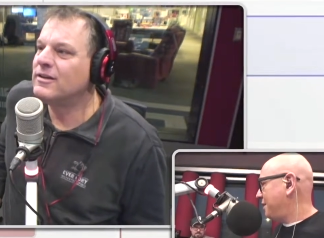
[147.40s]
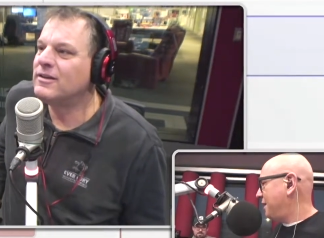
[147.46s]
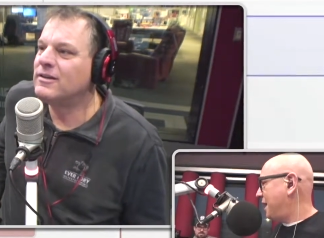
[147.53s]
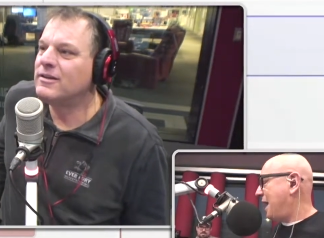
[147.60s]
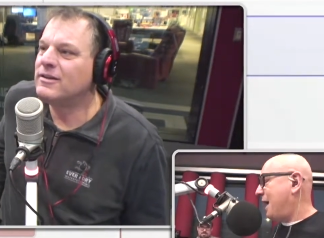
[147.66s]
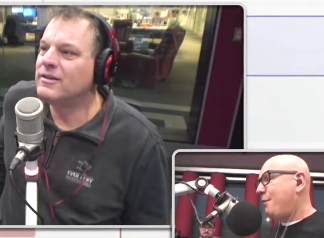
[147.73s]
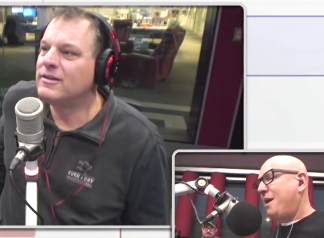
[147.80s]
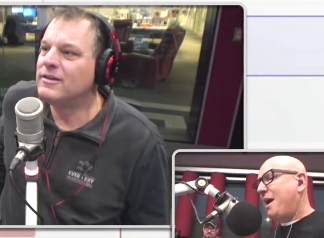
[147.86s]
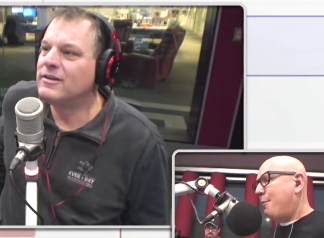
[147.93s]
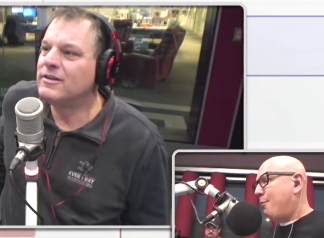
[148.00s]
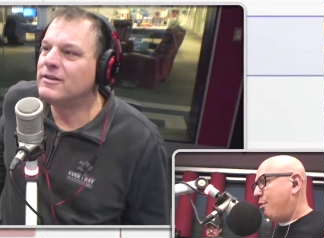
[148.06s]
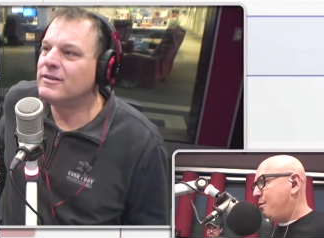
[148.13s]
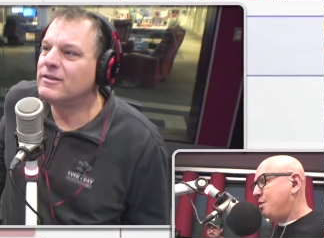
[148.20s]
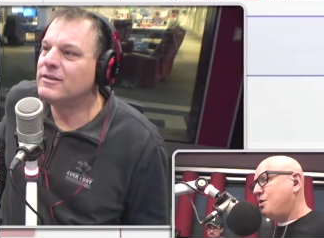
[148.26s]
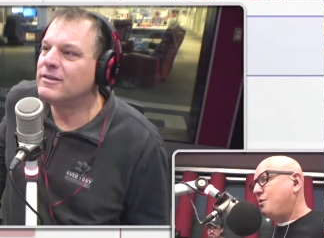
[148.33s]
Speaker 1: and we got
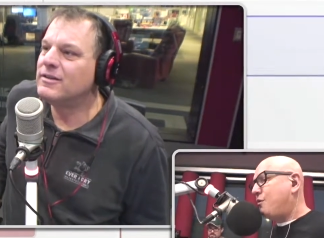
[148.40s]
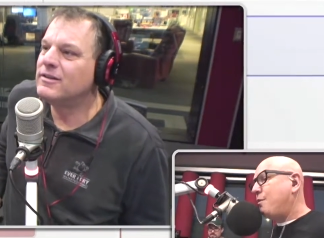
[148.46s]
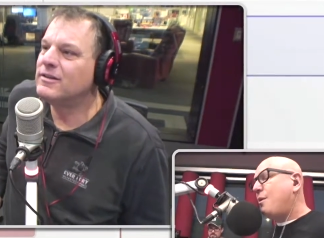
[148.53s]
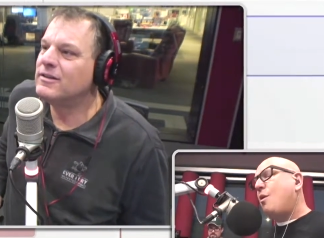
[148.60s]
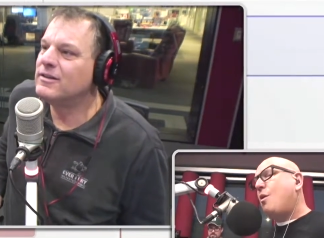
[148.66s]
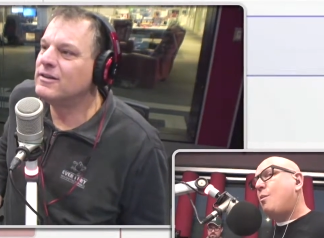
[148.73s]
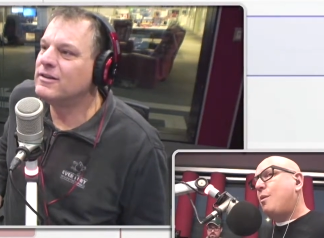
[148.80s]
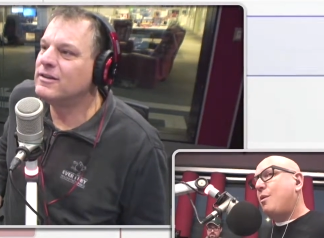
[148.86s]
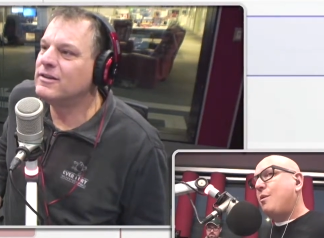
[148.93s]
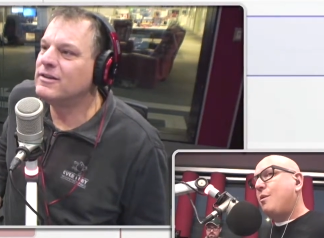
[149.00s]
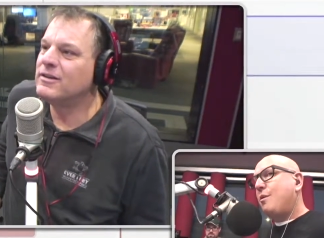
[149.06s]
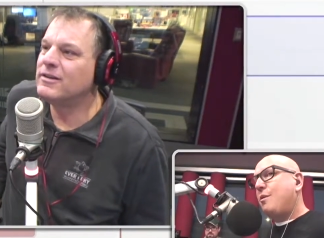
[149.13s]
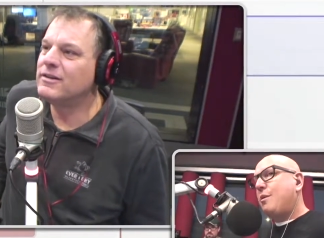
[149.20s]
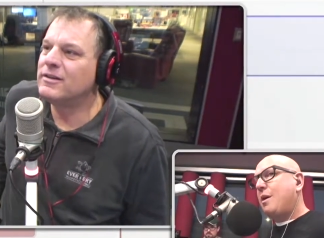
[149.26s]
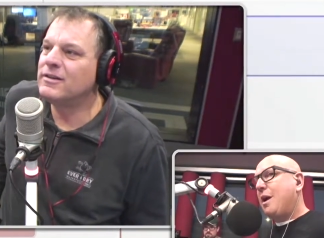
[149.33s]
permission from the homeowner.
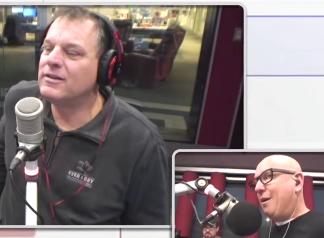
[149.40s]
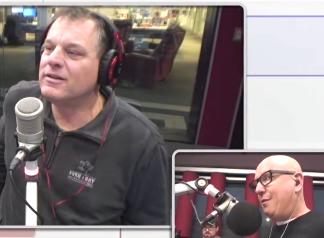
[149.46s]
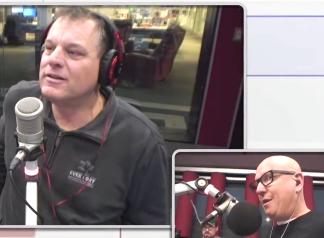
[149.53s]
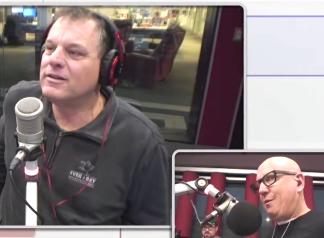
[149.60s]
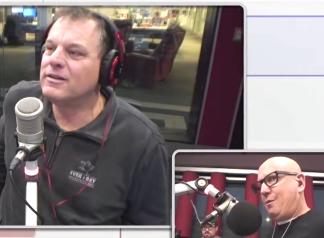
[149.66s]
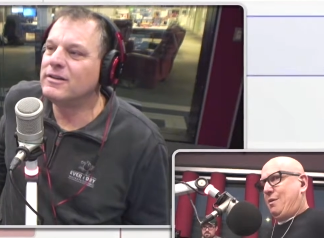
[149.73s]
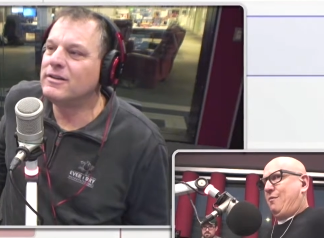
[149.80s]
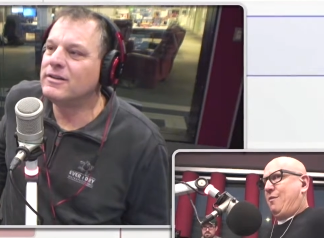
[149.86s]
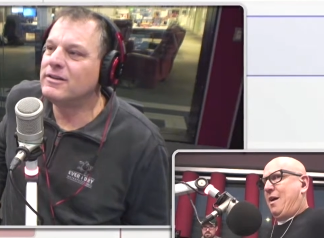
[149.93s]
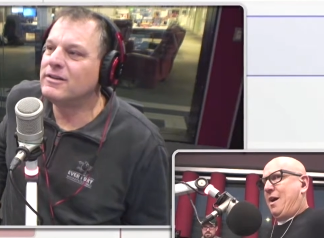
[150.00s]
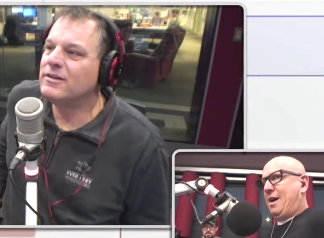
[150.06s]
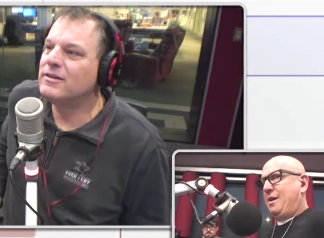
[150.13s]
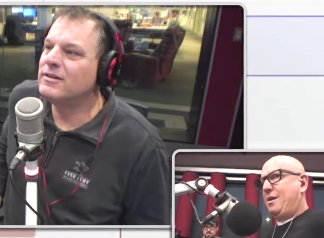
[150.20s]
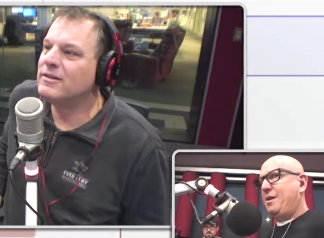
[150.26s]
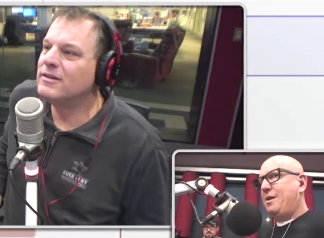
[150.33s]
Everything went
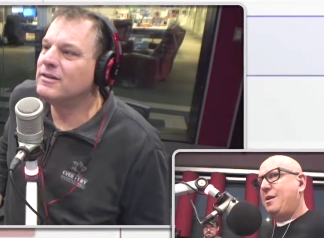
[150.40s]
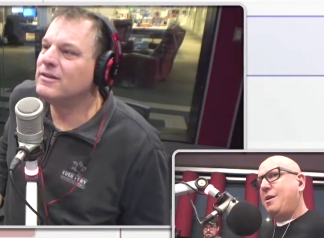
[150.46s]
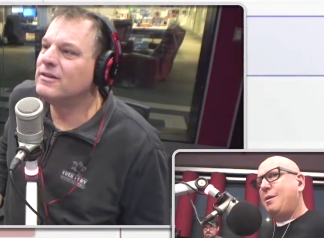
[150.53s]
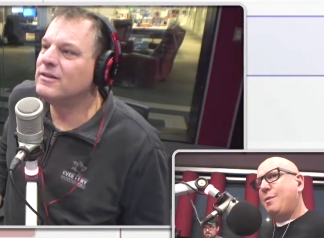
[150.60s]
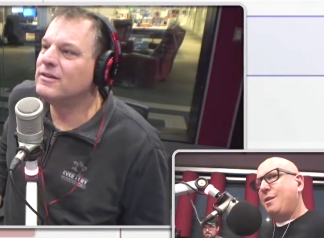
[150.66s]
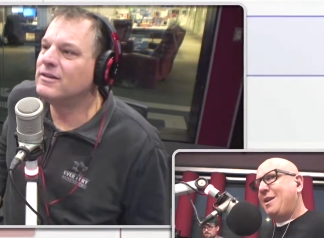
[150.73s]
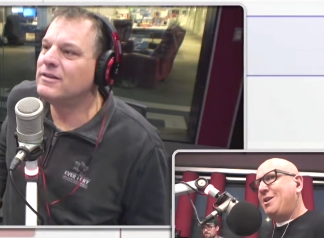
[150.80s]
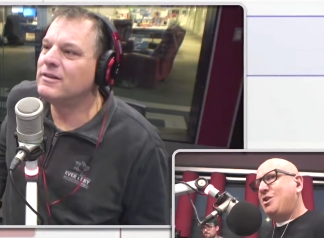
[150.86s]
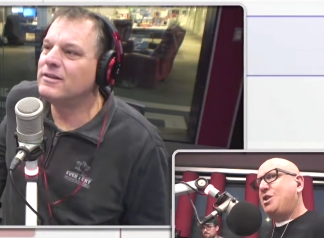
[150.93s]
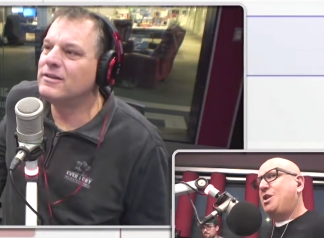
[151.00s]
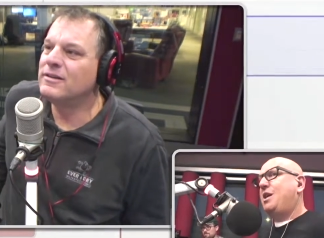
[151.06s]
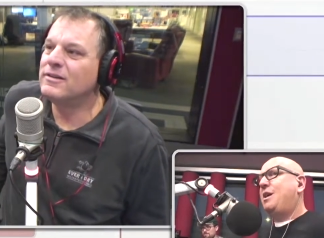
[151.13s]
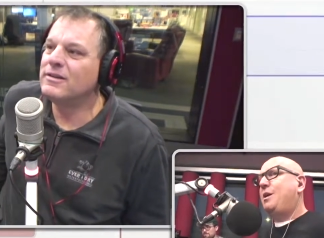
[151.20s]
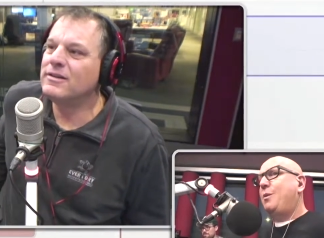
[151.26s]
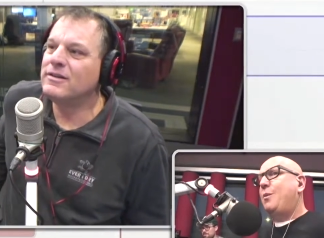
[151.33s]
fine but then
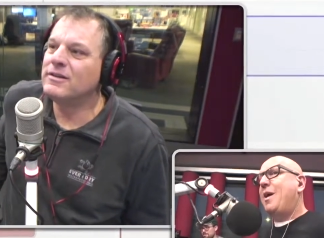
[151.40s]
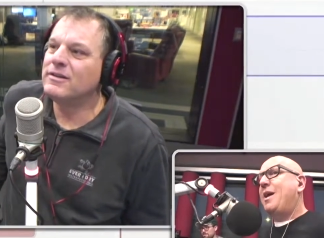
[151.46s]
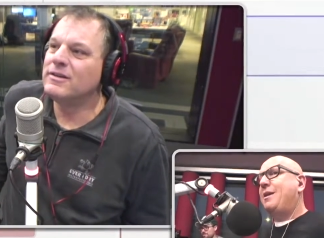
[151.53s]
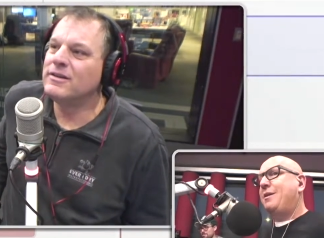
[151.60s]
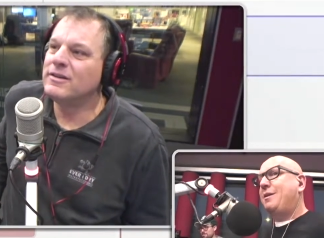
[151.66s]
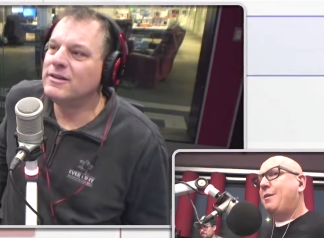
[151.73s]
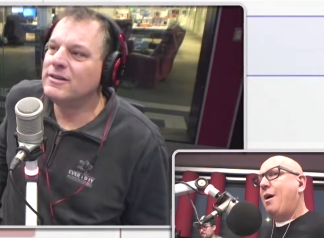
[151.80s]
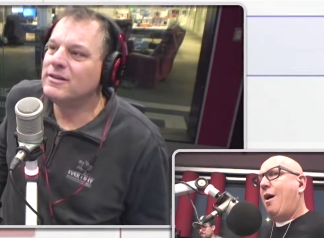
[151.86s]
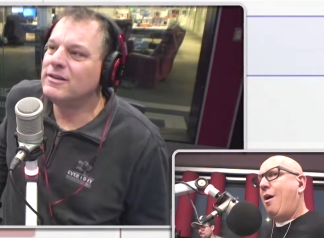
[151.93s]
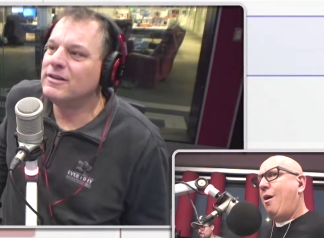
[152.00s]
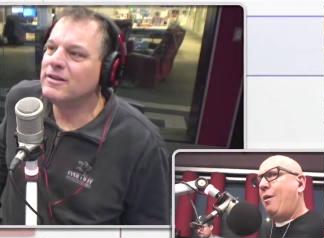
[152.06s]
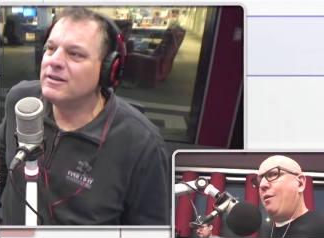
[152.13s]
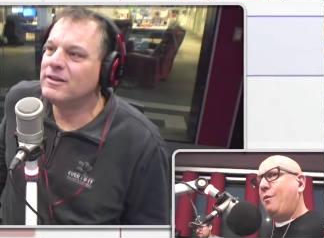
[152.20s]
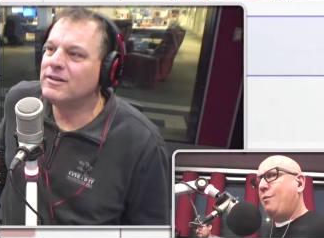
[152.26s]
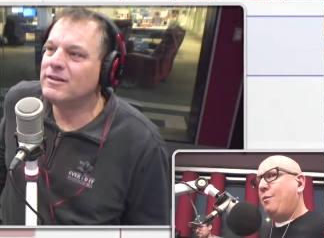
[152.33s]
she went
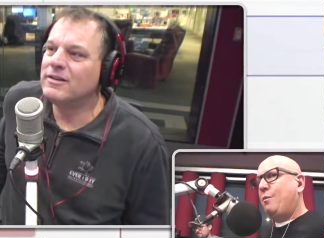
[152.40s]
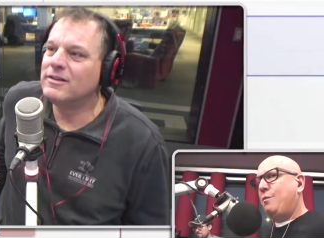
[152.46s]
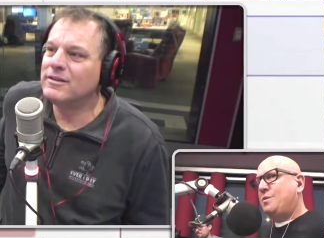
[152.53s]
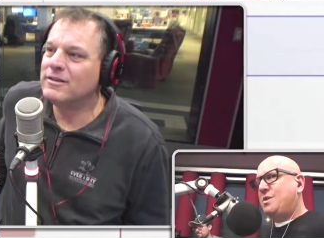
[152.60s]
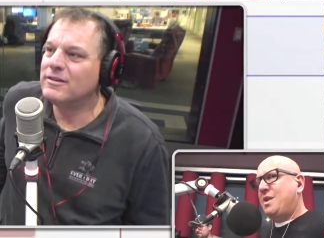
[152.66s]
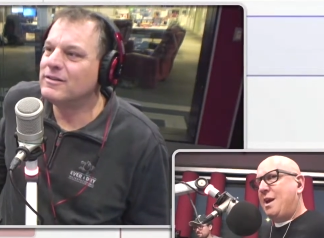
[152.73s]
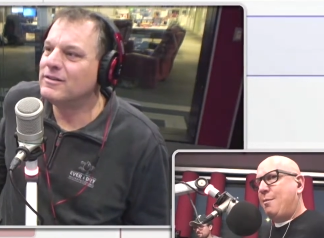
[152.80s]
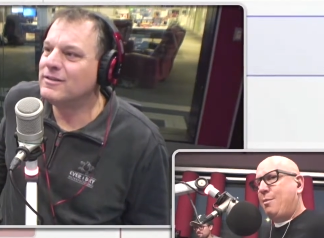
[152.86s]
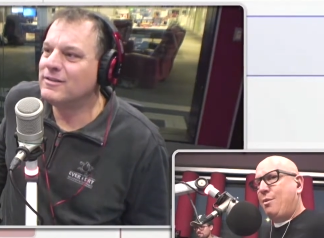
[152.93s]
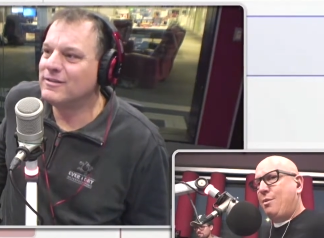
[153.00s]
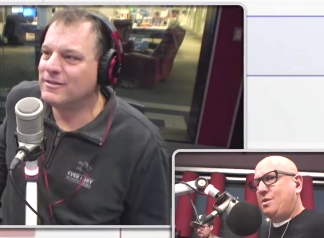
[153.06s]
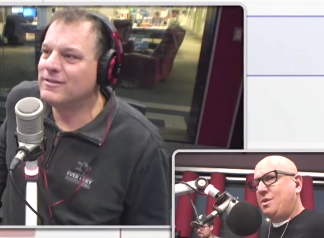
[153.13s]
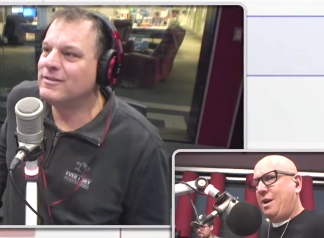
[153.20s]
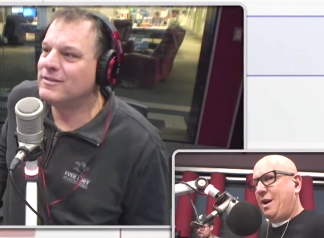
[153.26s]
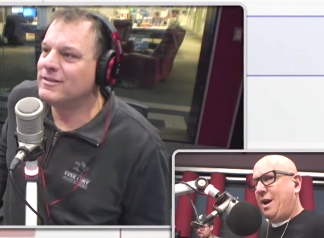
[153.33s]
all Sam
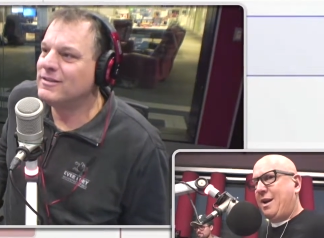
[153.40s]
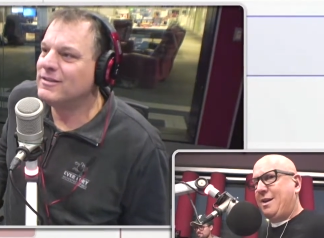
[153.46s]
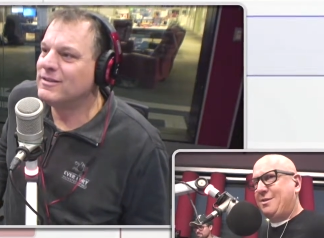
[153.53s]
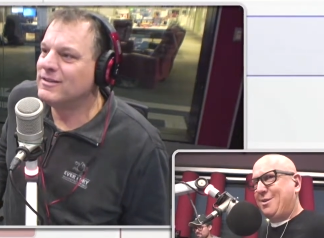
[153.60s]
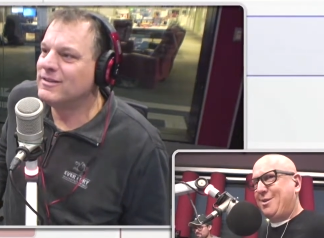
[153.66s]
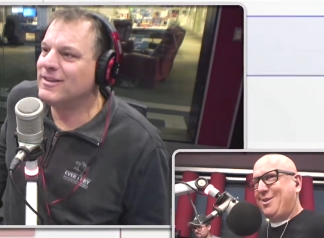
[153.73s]
Bernstein on us,